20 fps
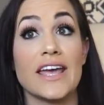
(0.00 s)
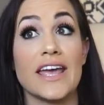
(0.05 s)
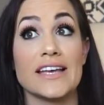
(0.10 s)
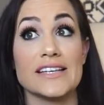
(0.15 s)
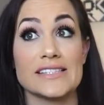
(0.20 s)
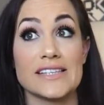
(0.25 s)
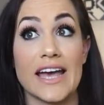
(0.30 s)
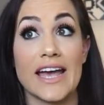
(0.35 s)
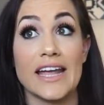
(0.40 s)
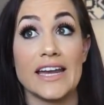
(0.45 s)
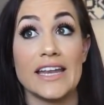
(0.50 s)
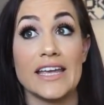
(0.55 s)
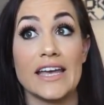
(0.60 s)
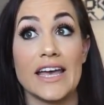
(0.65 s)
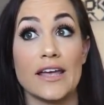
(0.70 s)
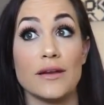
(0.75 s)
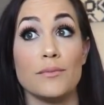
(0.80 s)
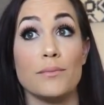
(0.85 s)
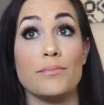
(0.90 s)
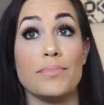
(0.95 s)
anxiety,
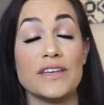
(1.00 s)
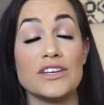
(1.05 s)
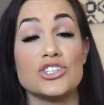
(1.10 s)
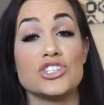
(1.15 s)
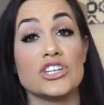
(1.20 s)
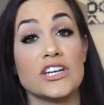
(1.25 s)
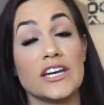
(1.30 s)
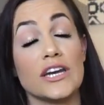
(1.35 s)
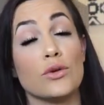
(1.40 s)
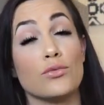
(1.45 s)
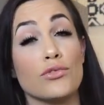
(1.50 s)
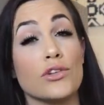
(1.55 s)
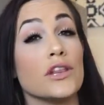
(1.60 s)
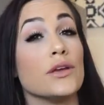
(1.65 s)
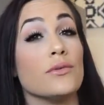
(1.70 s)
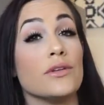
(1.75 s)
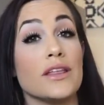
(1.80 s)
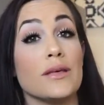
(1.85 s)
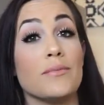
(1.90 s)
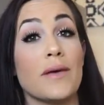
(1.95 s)
and binge eating
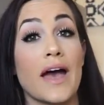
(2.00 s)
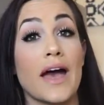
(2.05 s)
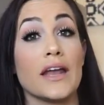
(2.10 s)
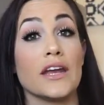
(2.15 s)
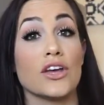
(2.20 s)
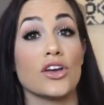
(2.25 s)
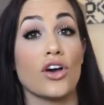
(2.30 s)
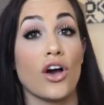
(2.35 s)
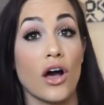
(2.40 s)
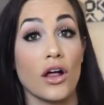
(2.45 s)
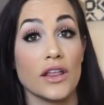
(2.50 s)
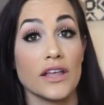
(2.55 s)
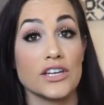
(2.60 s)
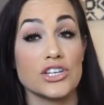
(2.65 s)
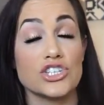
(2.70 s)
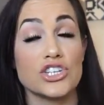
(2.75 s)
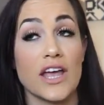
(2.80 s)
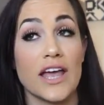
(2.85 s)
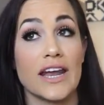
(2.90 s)
really, really bad in college.